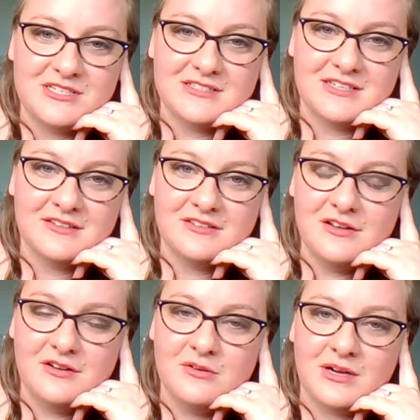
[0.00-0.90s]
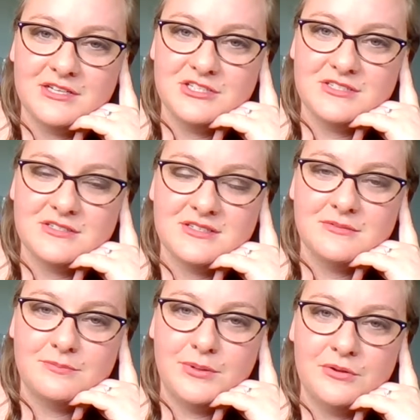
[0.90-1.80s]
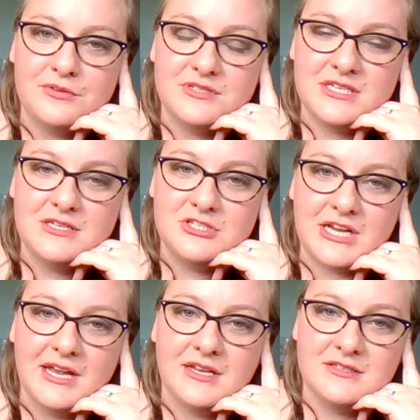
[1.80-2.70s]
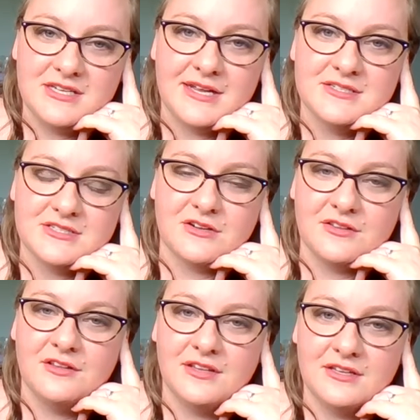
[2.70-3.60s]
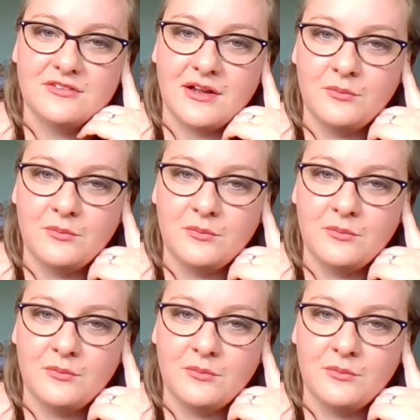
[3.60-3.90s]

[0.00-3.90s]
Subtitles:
And it's like, no, I just both teach and test on the things I